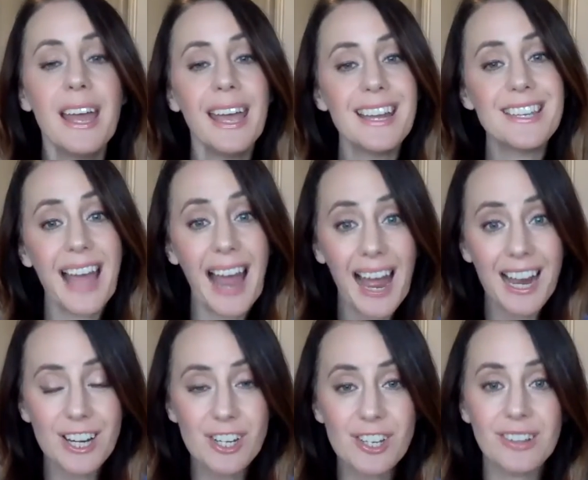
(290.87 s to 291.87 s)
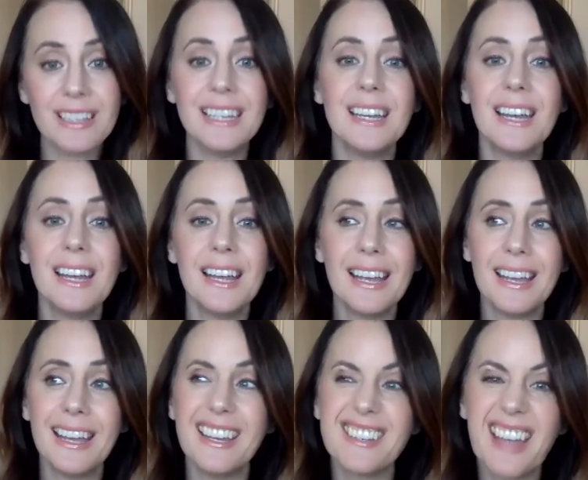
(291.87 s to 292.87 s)
It is actually
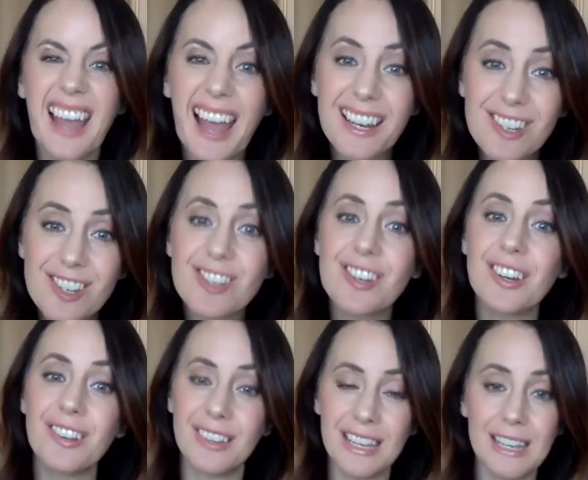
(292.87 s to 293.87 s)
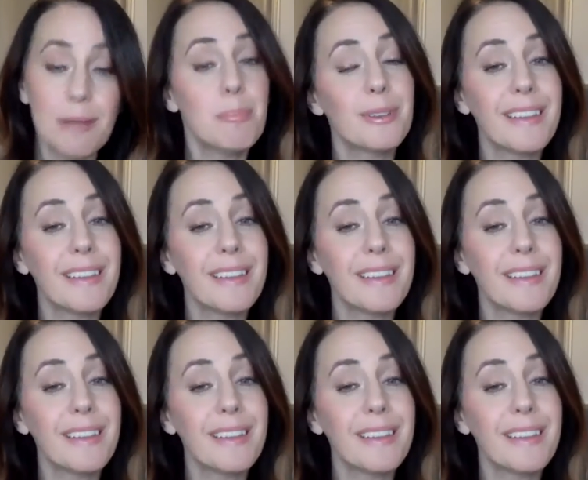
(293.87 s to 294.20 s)
intentionally